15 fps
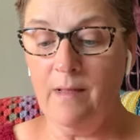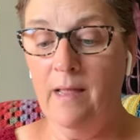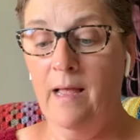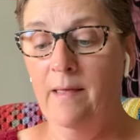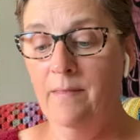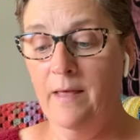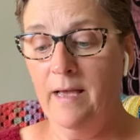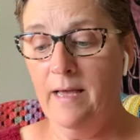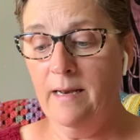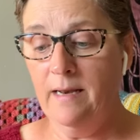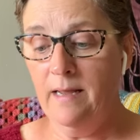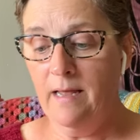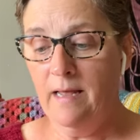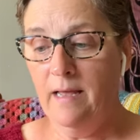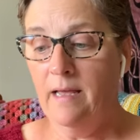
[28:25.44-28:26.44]
and then
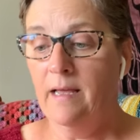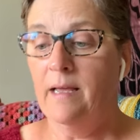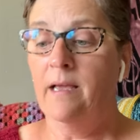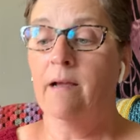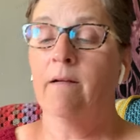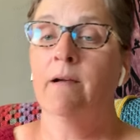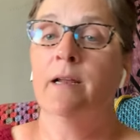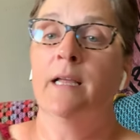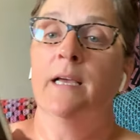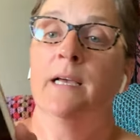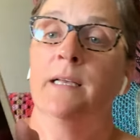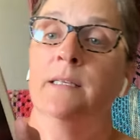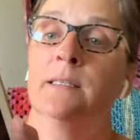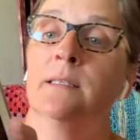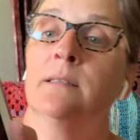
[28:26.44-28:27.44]
here it
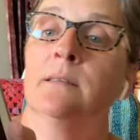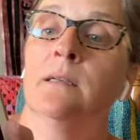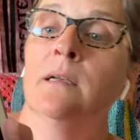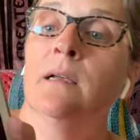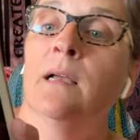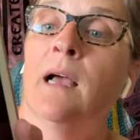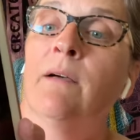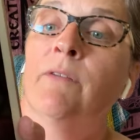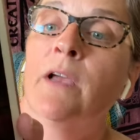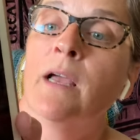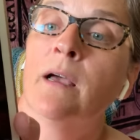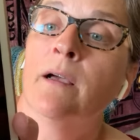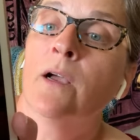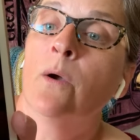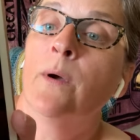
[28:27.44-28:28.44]
is, having
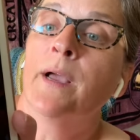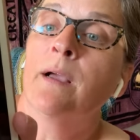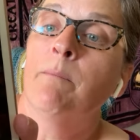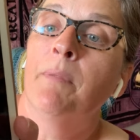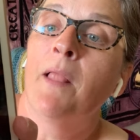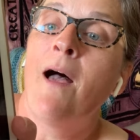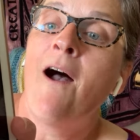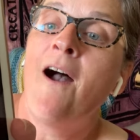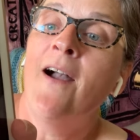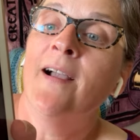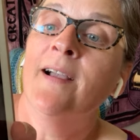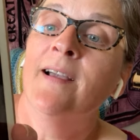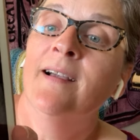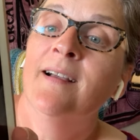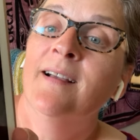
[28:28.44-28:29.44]
a quick
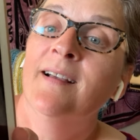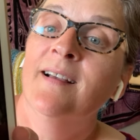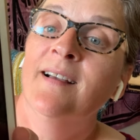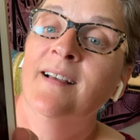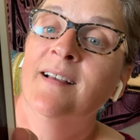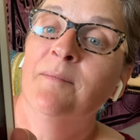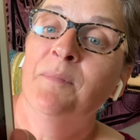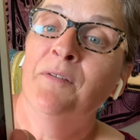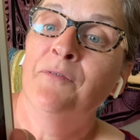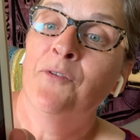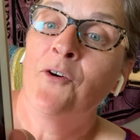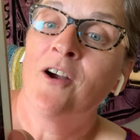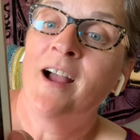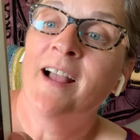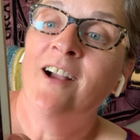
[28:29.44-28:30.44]
block
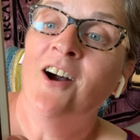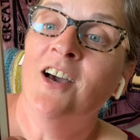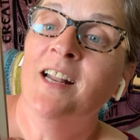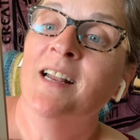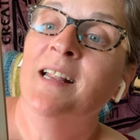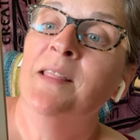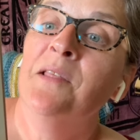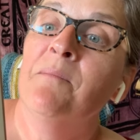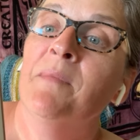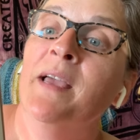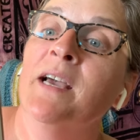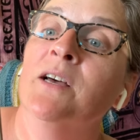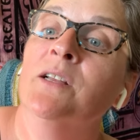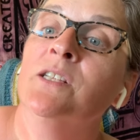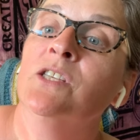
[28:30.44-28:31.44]
before I got it in the
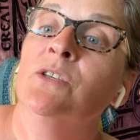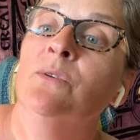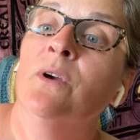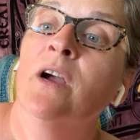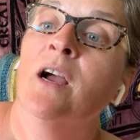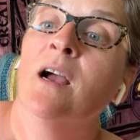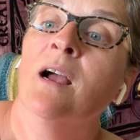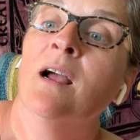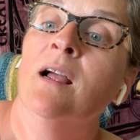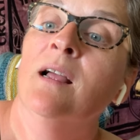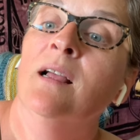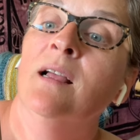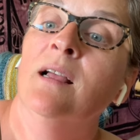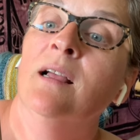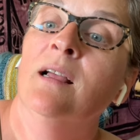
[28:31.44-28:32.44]
mail to her.
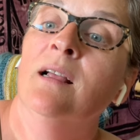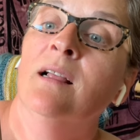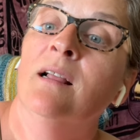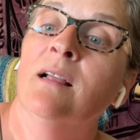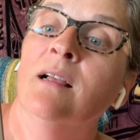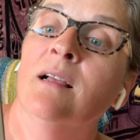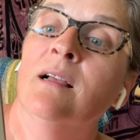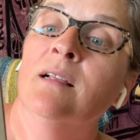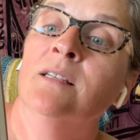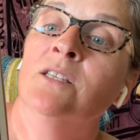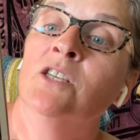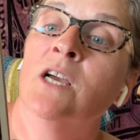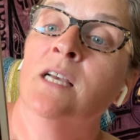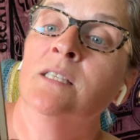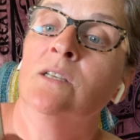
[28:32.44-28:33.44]

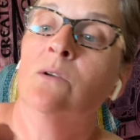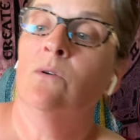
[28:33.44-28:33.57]
Just